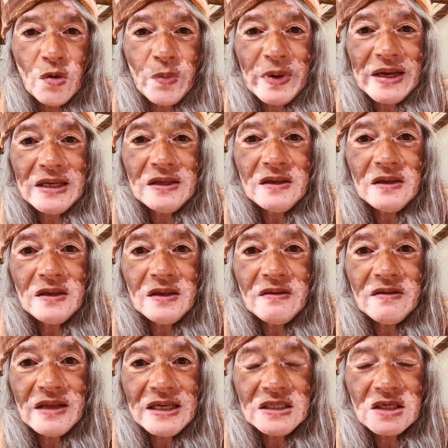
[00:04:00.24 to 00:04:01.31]
When
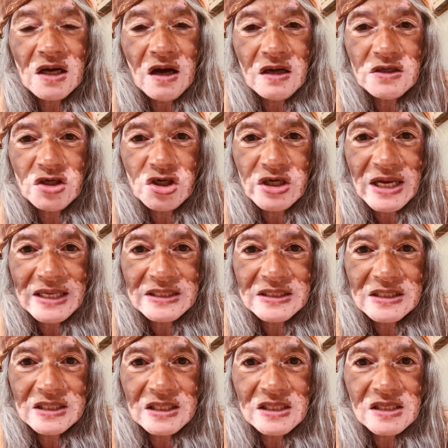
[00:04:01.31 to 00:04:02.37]
that
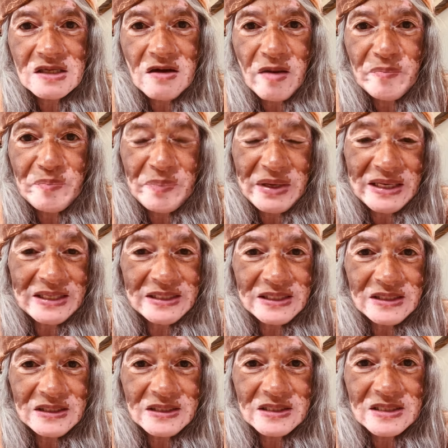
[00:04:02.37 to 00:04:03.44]
contract is
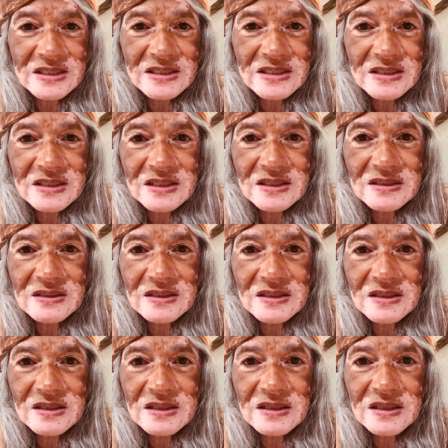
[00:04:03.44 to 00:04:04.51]
complete,
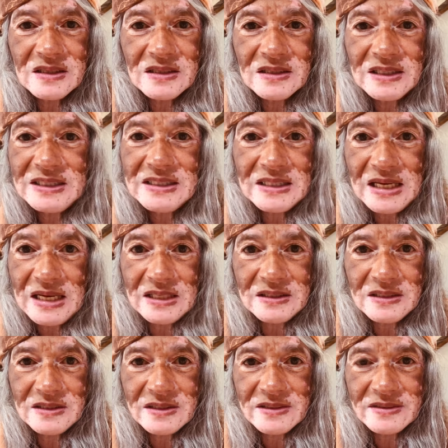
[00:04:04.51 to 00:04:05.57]
it
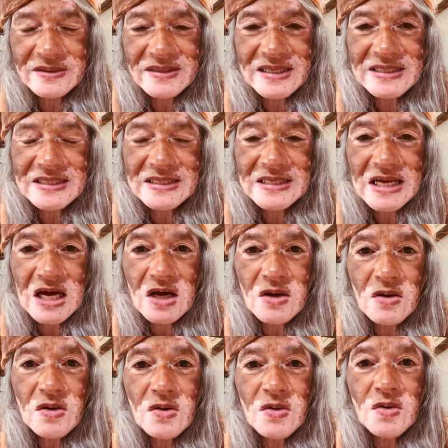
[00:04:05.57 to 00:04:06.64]
ends. There's
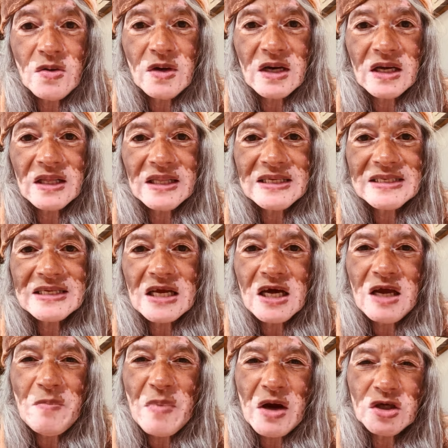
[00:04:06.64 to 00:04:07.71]
no there's no
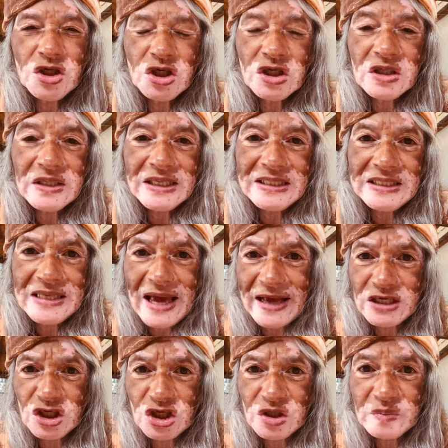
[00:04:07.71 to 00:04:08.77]
emotional
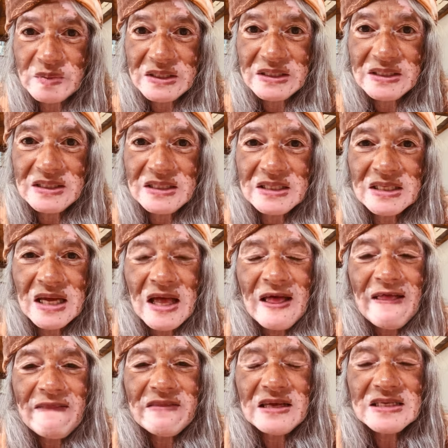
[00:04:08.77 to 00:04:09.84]
attachment.
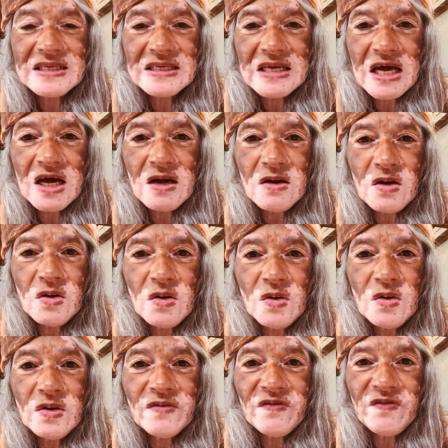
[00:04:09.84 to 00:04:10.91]
There's
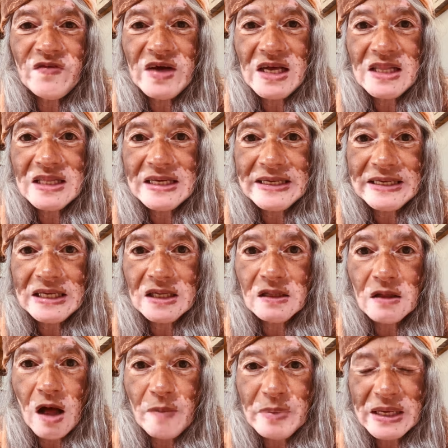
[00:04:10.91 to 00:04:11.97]
no further
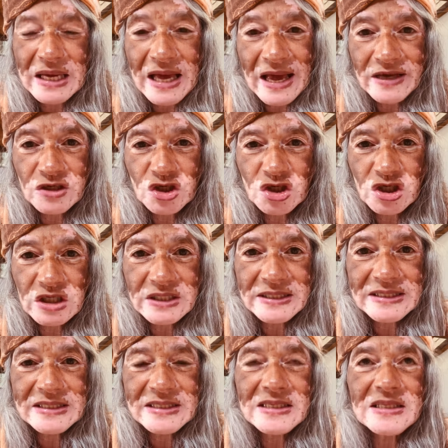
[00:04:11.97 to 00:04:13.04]
legal
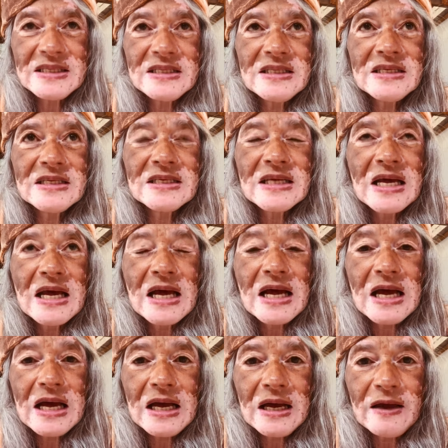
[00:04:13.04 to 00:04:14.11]
obligations.
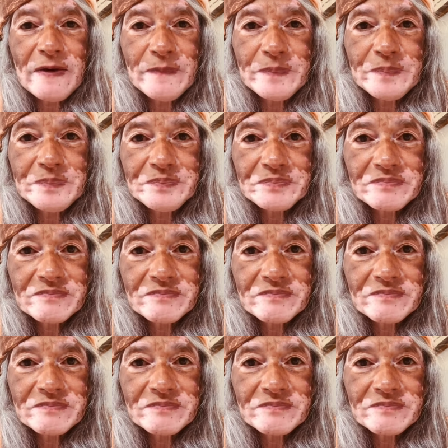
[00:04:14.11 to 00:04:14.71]
Um,